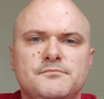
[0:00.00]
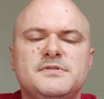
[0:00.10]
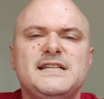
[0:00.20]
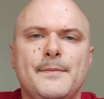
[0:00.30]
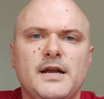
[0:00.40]

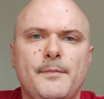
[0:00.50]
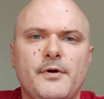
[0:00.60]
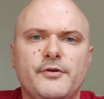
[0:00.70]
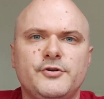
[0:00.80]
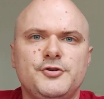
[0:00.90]
stepping up
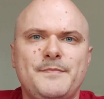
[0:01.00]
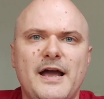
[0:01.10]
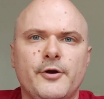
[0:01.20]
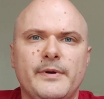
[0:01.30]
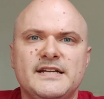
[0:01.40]
on their
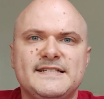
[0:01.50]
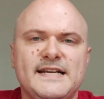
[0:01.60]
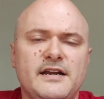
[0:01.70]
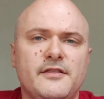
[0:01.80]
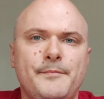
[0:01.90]
douchebaggery and
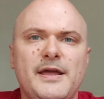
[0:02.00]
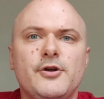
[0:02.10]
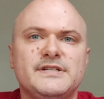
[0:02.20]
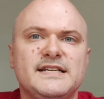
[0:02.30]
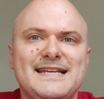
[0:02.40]
sending the
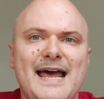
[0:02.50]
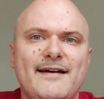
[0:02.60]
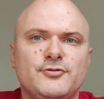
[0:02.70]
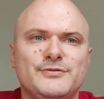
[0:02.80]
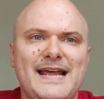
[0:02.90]
Pinkertons
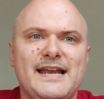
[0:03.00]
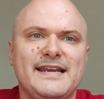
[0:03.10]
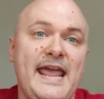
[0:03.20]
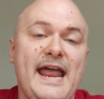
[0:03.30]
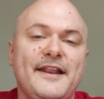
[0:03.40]
after
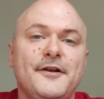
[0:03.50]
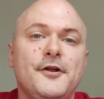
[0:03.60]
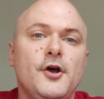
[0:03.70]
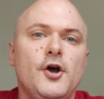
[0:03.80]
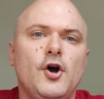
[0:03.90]
Dan
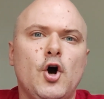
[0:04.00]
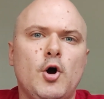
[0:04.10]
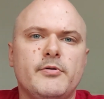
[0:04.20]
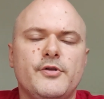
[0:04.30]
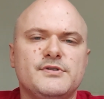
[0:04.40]
Cannon
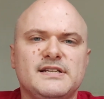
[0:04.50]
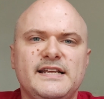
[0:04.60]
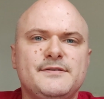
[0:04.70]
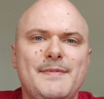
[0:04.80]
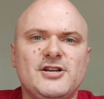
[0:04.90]
over those
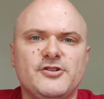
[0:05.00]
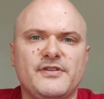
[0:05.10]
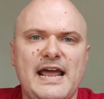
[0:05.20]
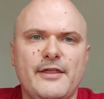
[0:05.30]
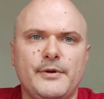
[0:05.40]
leaked Magic
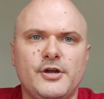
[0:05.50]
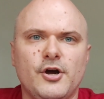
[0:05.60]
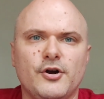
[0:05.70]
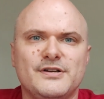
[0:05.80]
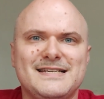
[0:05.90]
the Gathering
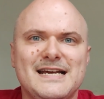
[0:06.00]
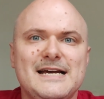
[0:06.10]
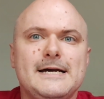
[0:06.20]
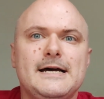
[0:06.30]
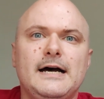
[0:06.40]
cards,
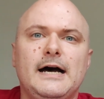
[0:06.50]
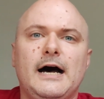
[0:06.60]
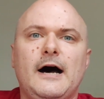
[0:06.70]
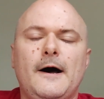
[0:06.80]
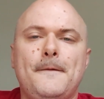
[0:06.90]

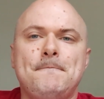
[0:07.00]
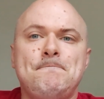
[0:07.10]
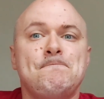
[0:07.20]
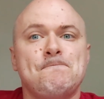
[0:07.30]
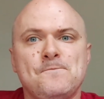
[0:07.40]

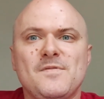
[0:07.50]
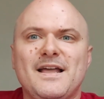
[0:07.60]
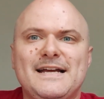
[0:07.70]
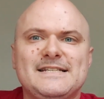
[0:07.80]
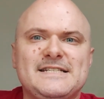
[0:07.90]

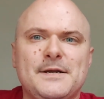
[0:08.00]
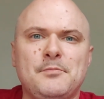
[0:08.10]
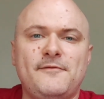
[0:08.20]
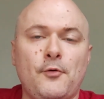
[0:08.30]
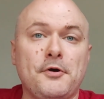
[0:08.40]
as I said
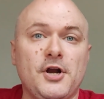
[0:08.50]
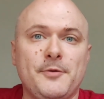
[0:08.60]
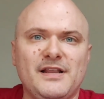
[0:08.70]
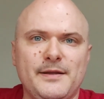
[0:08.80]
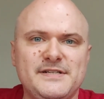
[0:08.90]
before, I'm going
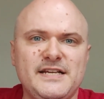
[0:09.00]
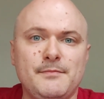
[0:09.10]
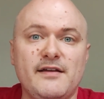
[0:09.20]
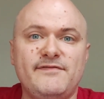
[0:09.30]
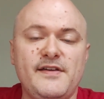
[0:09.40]
to be limiting
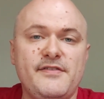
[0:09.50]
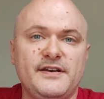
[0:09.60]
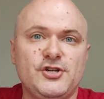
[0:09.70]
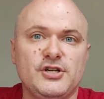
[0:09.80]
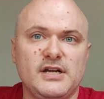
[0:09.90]
my 5th
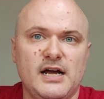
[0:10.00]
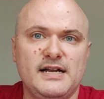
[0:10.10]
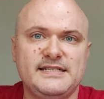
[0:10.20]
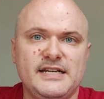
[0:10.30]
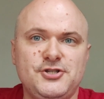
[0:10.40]
edition
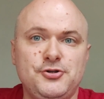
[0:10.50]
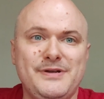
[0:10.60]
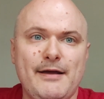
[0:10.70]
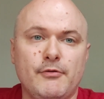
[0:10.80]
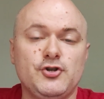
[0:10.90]
content to
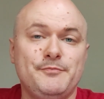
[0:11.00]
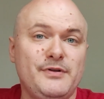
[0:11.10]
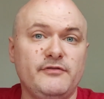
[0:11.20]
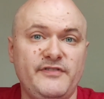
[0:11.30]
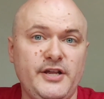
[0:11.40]
character
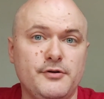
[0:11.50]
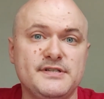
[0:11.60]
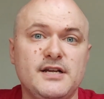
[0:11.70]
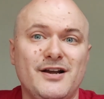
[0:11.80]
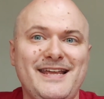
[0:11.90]
build
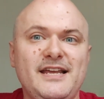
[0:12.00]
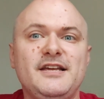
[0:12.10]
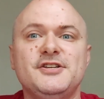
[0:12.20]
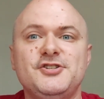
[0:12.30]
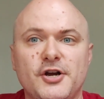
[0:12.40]
videos done in
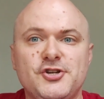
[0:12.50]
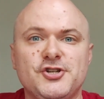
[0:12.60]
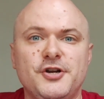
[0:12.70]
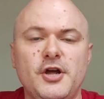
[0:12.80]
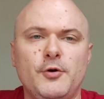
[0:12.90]

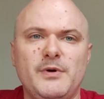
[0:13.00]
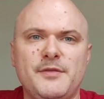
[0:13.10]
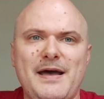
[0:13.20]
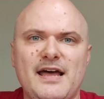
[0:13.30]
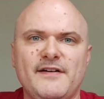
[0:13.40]
conjunction
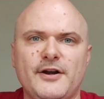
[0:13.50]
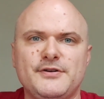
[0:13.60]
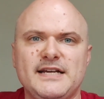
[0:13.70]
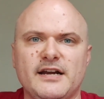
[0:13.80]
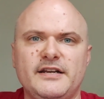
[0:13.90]
with Pathfinder
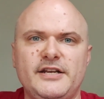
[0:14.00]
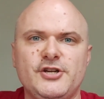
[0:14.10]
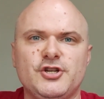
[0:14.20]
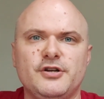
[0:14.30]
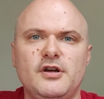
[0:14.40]
2nd
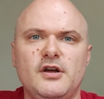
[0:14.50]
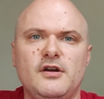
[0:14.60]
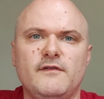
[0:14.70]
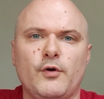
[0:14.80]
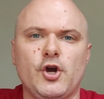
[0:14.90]
edition
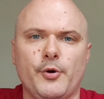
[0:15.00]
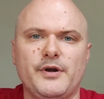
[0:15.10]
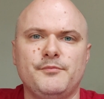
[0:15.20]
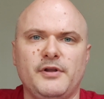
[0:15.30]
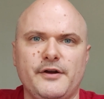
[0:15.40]
for
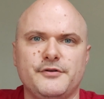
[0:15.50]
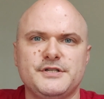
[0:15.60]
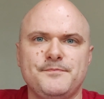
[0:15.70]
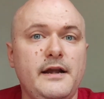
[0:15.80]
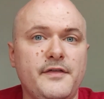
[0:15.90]
current
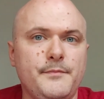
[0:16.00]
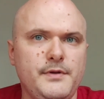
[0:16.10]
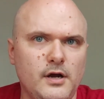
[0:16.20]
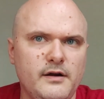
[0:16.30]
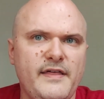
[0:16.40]
players. Anything
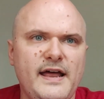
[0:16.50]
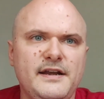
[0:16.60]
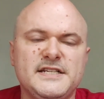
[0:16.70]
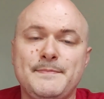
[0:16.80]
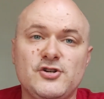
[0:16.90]
beyond
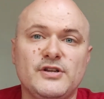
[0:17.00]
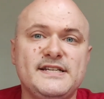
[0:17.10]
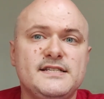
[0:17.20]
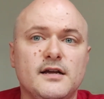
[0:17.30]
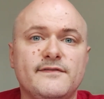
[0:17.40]
that,
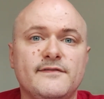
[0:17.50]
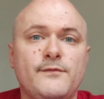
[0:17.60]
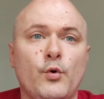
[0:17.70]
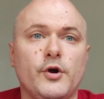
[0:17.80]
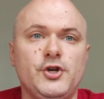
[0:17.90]
especially stuff
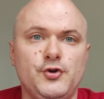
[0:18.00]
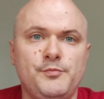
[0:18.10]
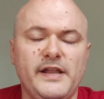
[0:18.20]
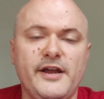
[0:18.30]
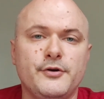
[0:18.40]
for new
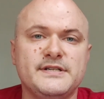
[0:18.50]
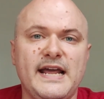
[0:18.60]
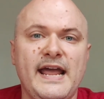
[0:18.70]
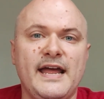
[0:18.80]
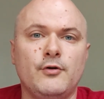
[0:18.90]
players
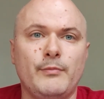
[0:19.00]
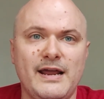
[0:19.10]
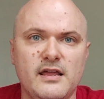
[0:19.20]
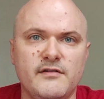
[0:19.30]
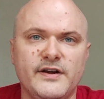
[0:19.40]
and
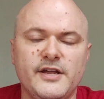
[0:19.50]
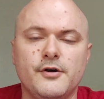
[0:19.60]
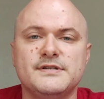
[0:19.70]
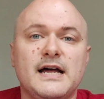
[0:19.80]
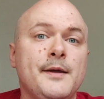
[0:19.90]
ranking
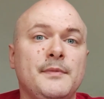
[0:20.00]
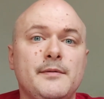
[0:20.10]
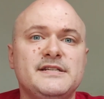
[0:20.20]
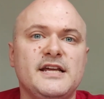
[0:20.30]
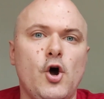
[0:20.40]
videos, I'm
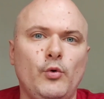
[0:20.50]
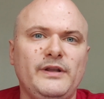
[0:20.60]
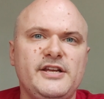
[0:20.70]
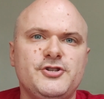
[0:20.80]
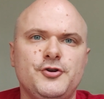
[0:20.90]
limiting
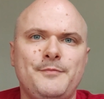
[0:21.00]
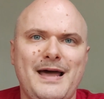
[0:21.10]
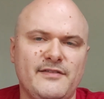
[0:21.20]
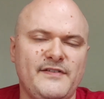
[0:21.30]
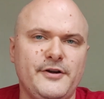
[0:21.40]
only to
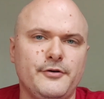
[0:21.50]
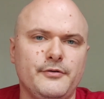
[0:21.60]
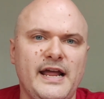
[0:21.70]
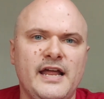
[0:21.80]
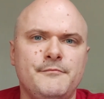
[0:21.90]

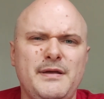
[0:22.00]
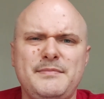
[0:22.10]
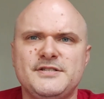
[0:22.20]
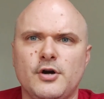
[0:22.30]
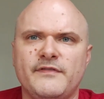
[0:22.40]
Pathfinder and
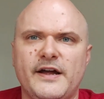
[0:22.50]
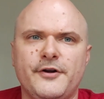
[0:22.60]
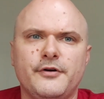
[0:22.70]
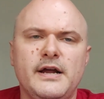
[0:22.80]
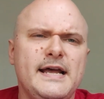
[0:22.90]
maybe
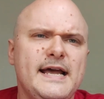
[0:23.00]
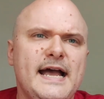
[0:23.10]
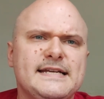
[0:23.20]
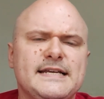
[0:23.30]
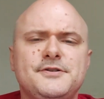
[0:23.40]
Starfinder,
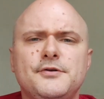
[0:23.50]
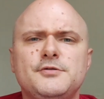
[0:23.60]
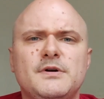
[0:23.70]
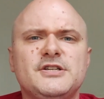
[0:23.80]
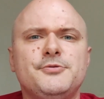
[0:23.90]
as I
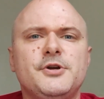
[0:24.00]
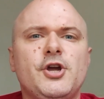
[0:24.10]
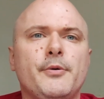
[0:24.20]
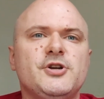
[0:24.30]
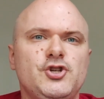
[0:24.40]
don't want to
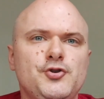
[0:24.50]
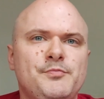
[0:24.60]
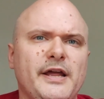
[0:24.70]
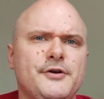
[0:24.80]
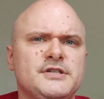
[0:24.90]
encourage new
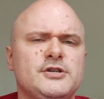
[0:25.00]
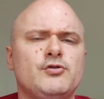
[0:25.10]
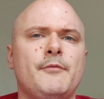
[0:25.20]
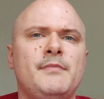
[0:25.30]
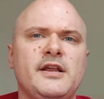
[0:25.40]
players to
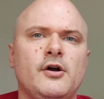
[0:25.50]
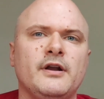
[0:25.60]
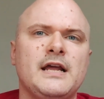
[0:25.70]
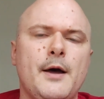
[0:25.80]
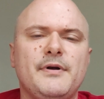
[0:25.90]
drop money
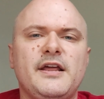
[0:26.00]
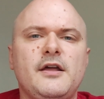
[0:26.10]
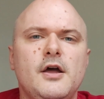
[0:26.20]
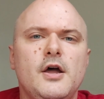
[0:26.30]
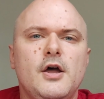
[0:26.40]
on a
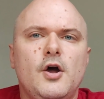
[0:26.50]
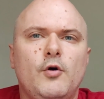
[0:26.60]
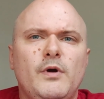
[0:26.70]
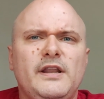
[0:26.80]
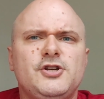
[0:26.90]
company
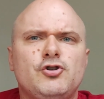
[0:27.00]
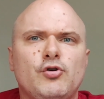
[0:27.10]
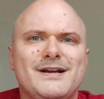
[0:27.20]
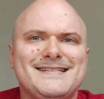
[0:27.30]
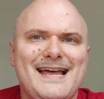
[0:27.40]
willing to
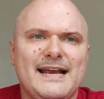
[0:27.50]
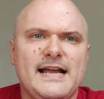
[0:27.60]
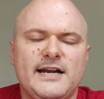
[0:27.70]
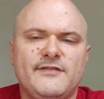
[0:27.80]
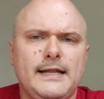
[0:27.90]
cross that
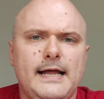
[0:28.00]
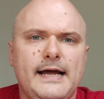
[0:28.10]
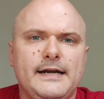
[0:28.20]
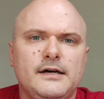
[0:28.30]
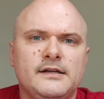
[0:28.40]
kind of a
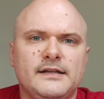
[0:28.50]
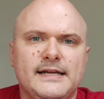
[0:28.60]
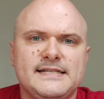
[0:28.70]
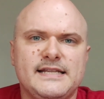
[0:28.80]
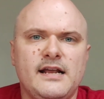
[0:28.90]
line
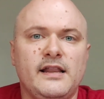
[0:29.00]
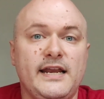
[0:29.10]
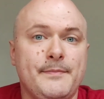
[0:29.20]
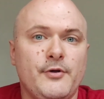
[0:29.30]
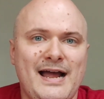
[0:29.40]
unless they
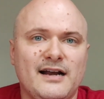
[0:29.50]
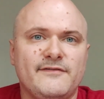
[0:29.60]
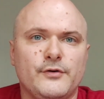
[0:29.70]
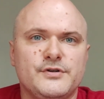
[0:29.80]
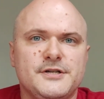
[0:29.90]
clean up their act
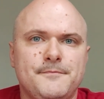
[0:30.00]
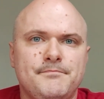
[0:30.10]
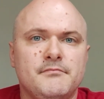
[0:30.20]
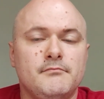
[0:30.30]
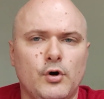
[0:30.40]
first.
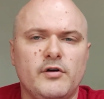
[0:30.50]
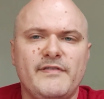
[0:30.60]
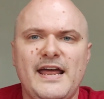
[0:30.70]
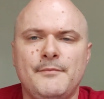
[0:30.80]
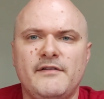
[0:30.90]
More
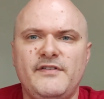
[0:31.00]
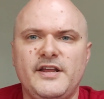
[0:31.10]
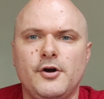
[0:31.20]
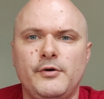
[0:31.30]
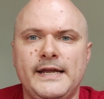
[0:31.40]
of that in my
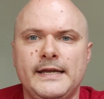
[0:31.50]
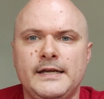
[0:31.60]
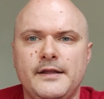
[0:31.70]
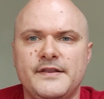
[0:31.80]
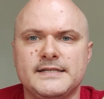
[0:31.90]
video
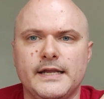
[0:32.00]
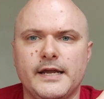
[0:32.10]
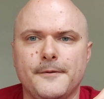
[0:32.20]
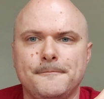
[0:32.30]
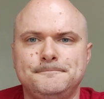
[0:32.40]
in this
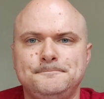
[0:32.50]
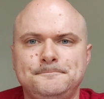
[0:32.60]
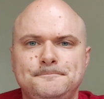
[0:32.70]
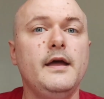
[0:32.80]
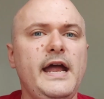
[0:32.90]
link.
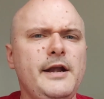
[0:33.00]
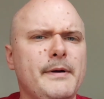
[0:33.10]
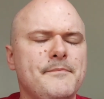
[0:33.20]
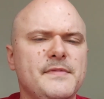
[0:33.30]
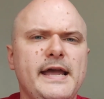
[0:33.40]

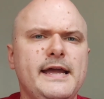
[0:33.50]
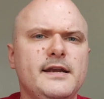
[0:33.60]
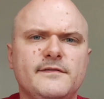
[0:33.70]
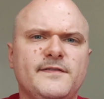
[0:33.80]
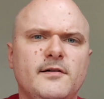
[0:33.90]
Anyway,
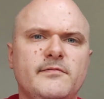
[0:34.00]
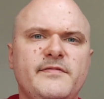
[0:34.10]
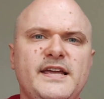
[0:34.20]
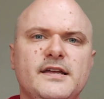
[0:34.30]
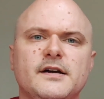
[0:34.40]
enough of
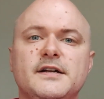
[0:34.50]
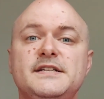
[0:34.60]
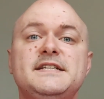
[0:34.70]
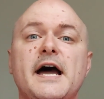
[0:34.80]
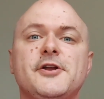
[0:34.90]
the
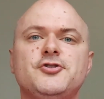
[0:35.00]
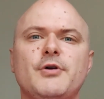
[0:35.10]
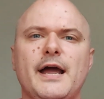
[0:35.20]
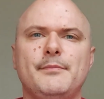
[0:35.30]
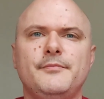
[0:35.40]

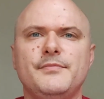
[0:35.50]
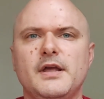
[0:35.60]
diatribe.